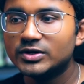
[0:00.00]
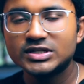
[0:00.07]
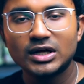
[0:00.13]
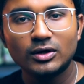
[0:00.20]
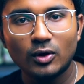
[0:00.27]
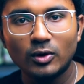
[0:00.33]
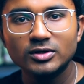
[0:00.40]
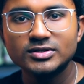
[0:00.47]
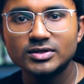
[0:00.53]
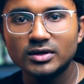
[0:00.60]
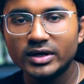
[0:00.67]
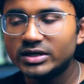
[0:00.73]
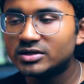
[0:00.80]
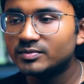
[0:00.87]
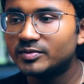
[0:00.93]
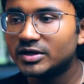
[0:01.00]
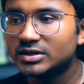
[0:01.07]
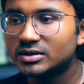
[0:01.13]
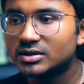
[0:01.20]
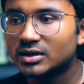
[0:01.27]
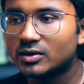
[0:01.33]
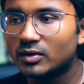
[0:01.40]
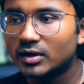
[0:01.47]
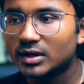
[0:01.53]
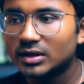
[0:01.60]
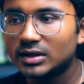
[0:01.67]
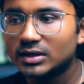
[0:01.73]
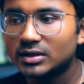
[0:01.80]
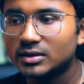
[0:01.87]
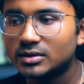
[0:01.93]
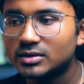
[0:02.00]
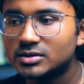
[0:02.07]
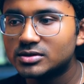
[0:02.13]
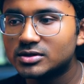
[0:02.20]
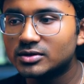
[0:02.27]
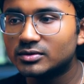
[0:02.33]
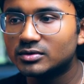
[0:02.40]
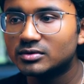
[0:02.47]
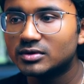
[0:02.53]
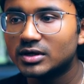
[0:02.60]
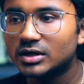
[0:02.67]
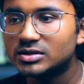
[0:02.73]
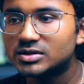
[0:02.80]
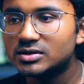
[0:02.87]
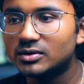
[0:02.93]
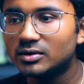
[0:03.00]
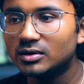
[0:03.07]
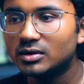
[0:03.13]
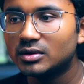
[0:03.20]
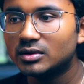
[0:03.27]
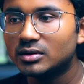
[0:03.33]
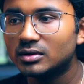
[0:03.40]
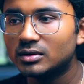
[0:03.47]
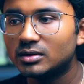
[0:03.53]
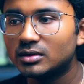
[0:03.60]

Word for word: which are also interpreted accordingly. So install,